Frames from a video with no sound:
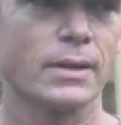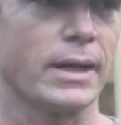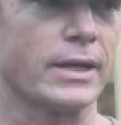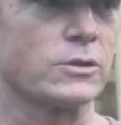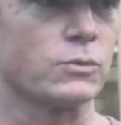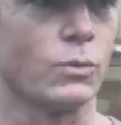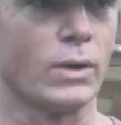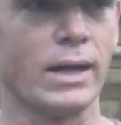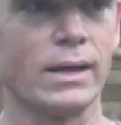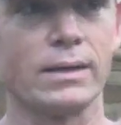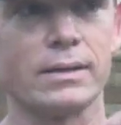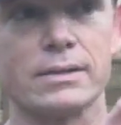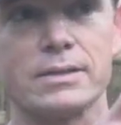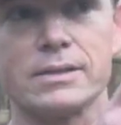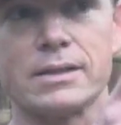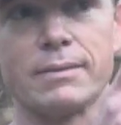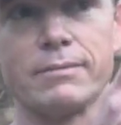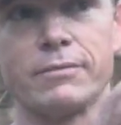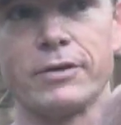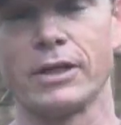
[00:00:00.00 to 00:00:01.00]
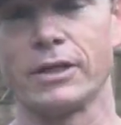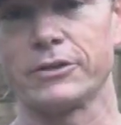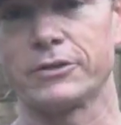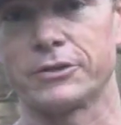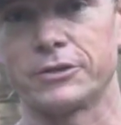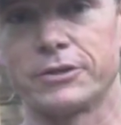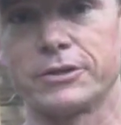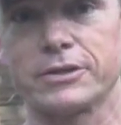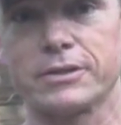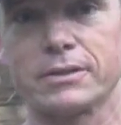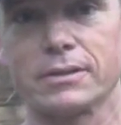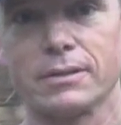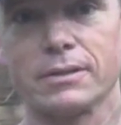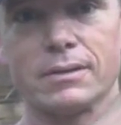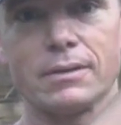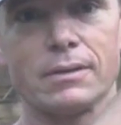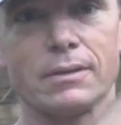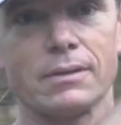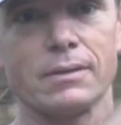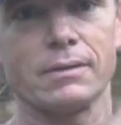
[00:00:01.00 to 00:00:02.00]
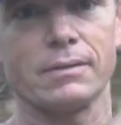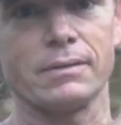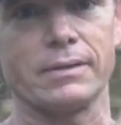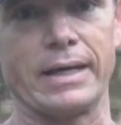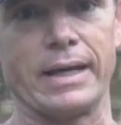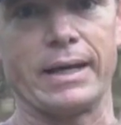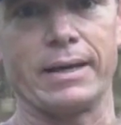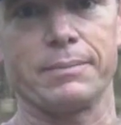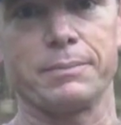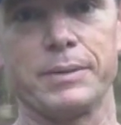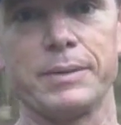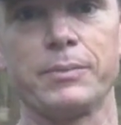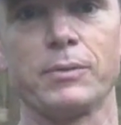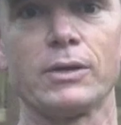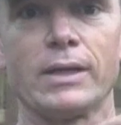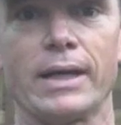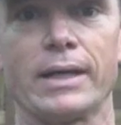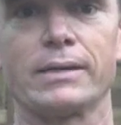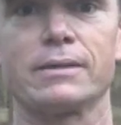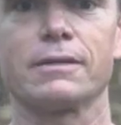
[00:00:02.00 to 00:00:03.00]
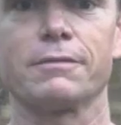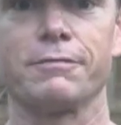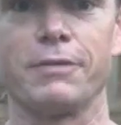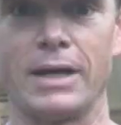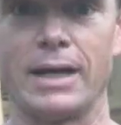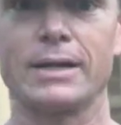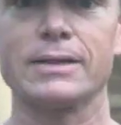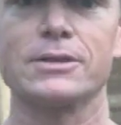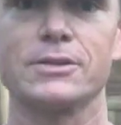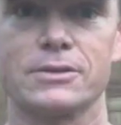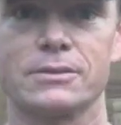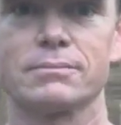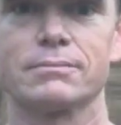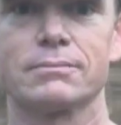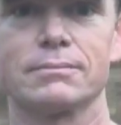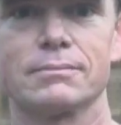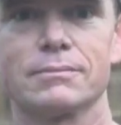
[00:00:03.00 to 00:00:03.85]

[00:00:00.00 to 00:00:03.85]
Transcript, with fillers: as well as some villagers that people like the Fox,